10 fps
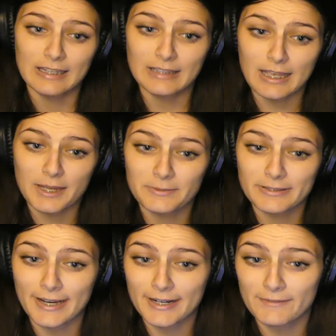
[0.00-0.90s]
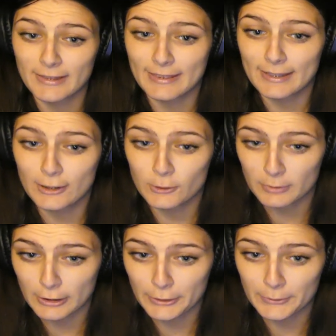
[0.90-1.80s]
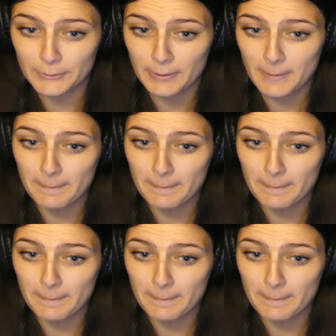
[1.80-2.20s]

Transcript: That was kind of a low blow.